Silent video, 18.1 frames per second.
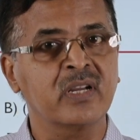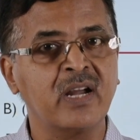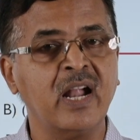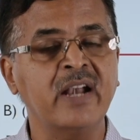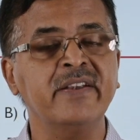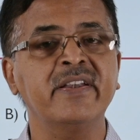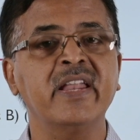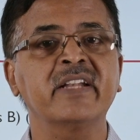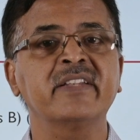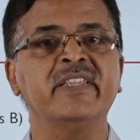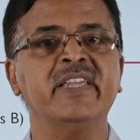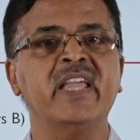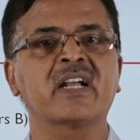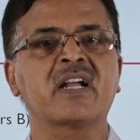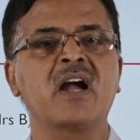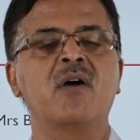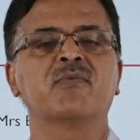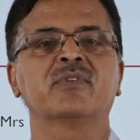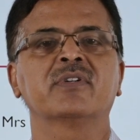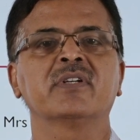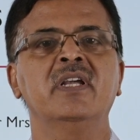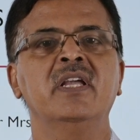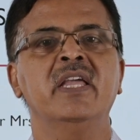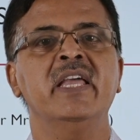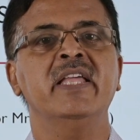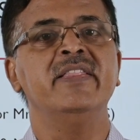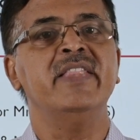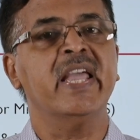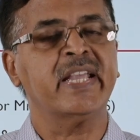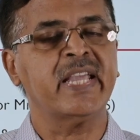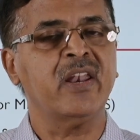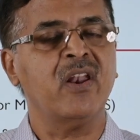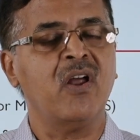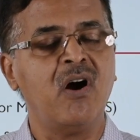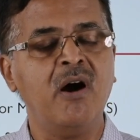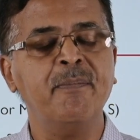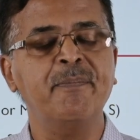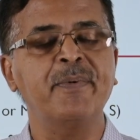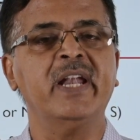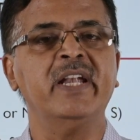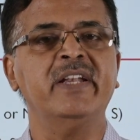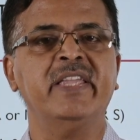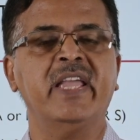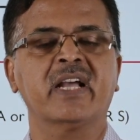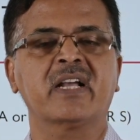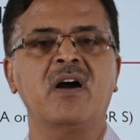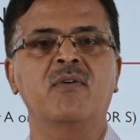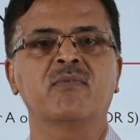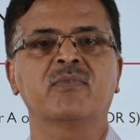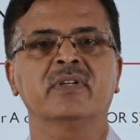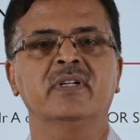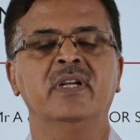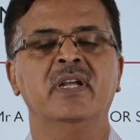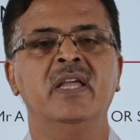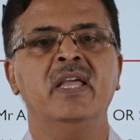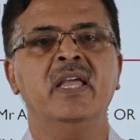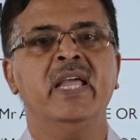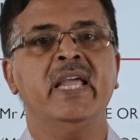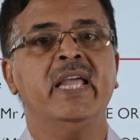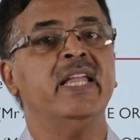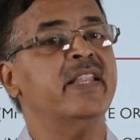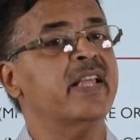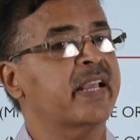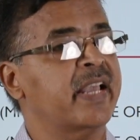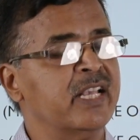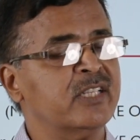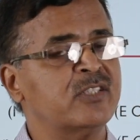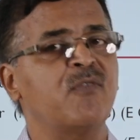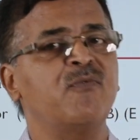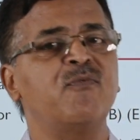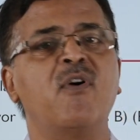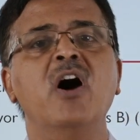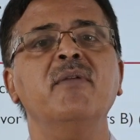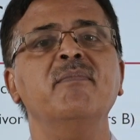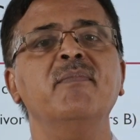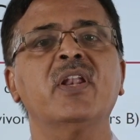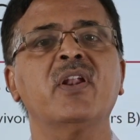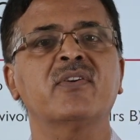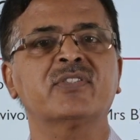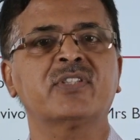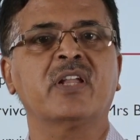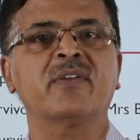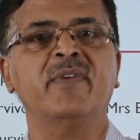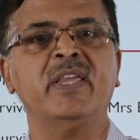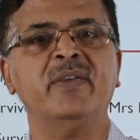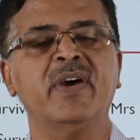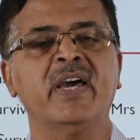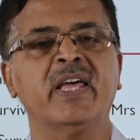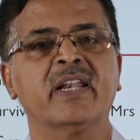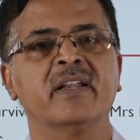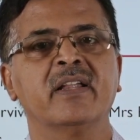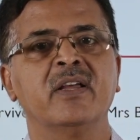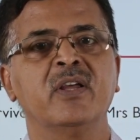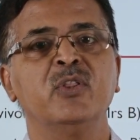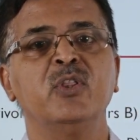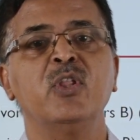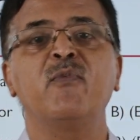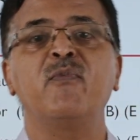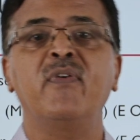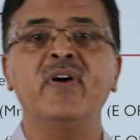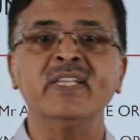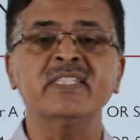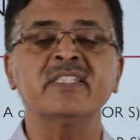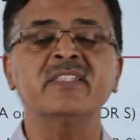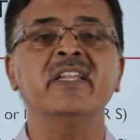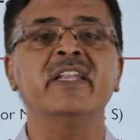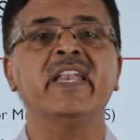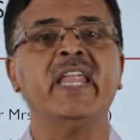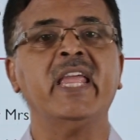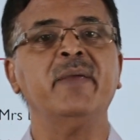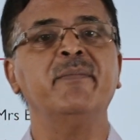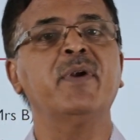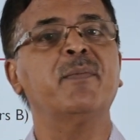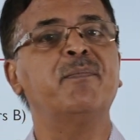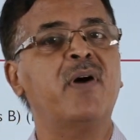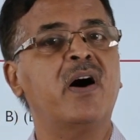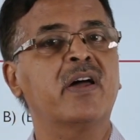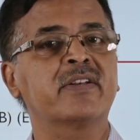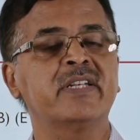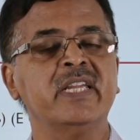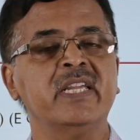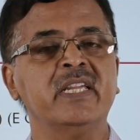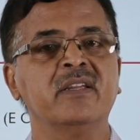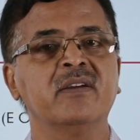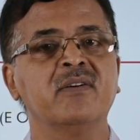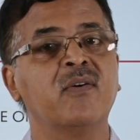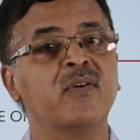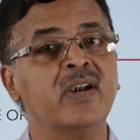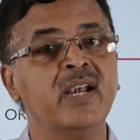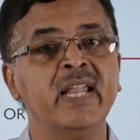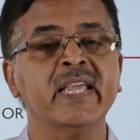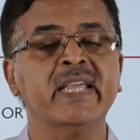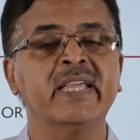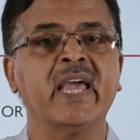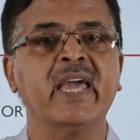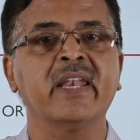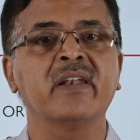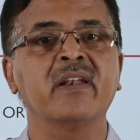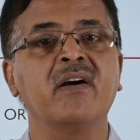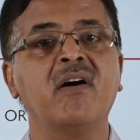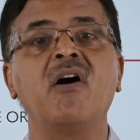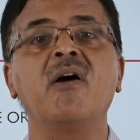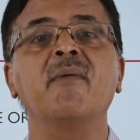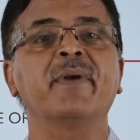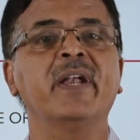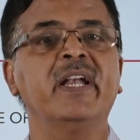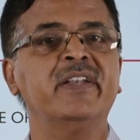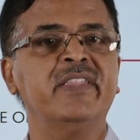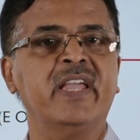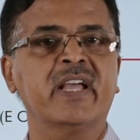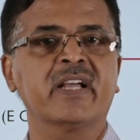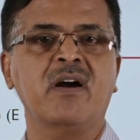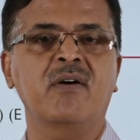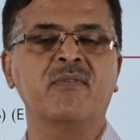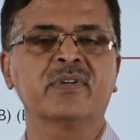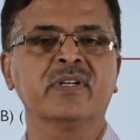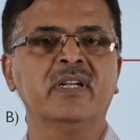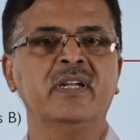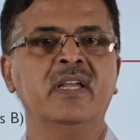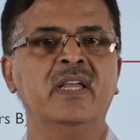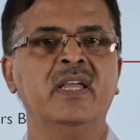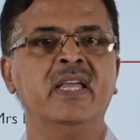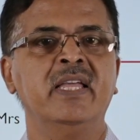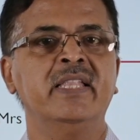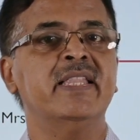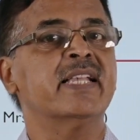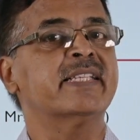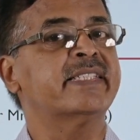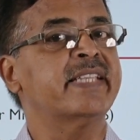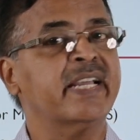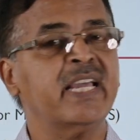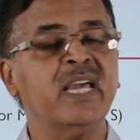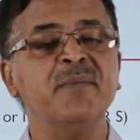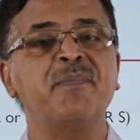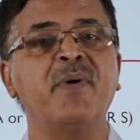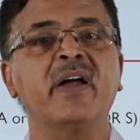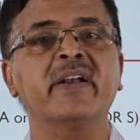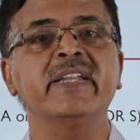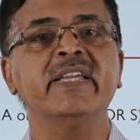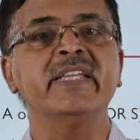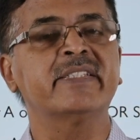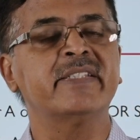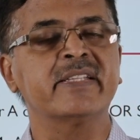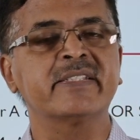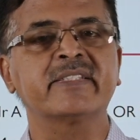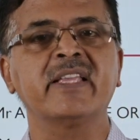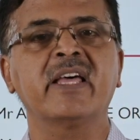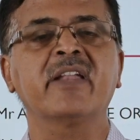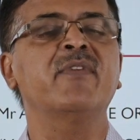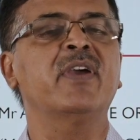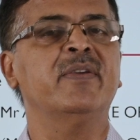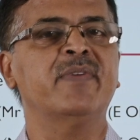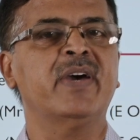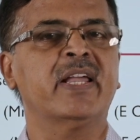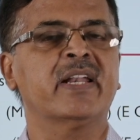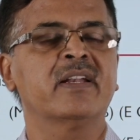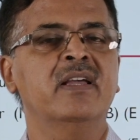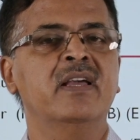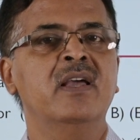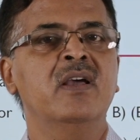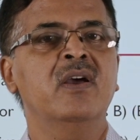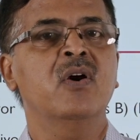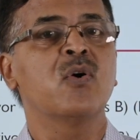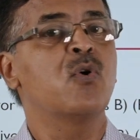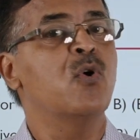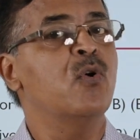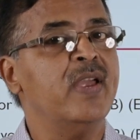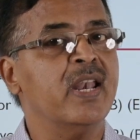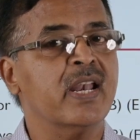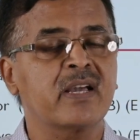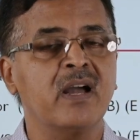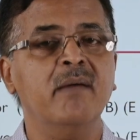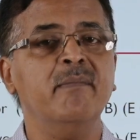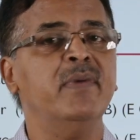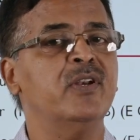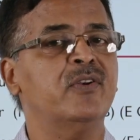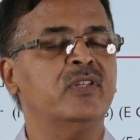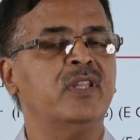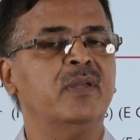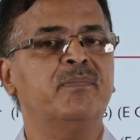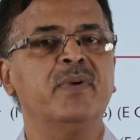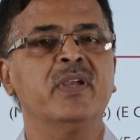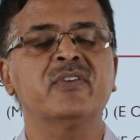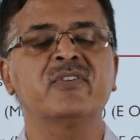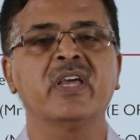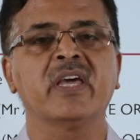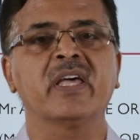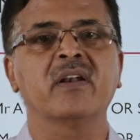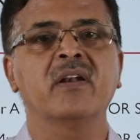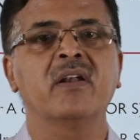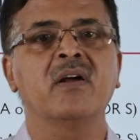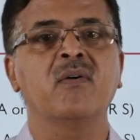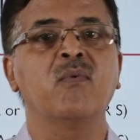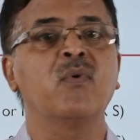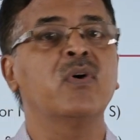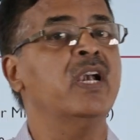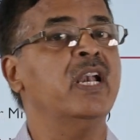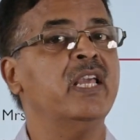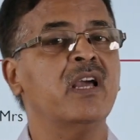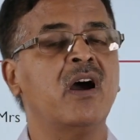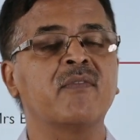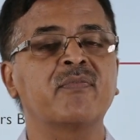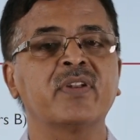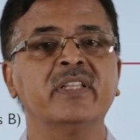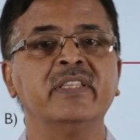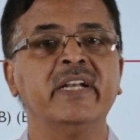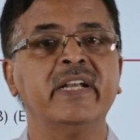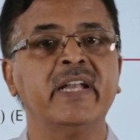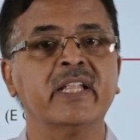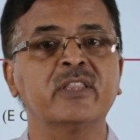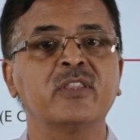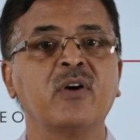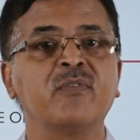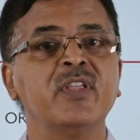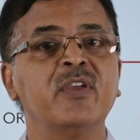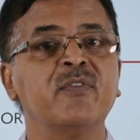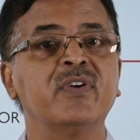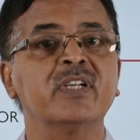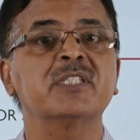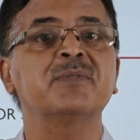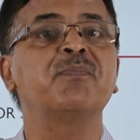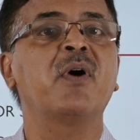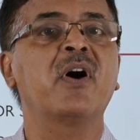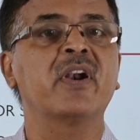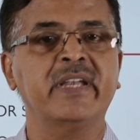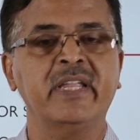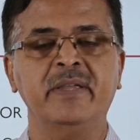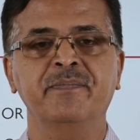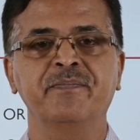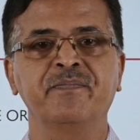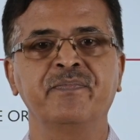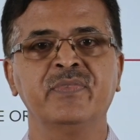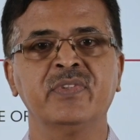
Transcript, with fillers: conduct the account. They can operate the account. In the case of former or survivor, the first named party only can operate the account. The second party is the survivor who will come into the picture only after the death of the first party.